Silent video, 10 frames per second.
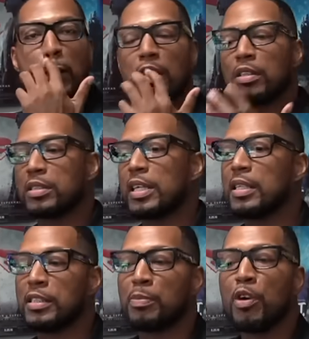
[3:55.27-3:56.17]
They're going to say
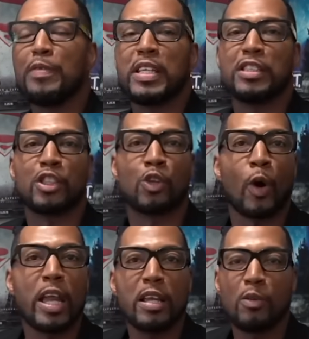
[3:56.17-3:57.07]
this movie is
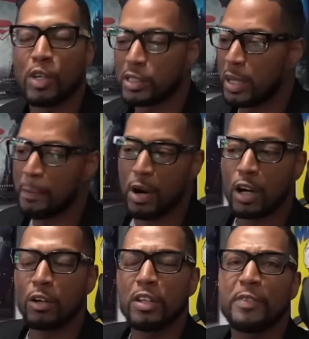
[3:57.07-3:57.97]
great. Once the
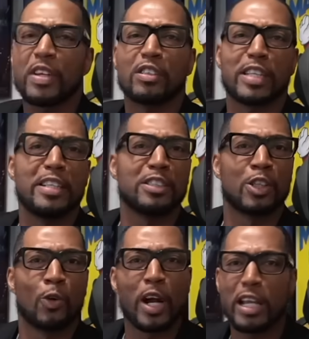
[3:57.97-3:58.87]
embargo lifts, they're going to say it's
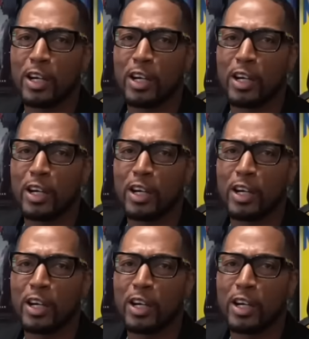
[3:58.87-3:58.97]
great.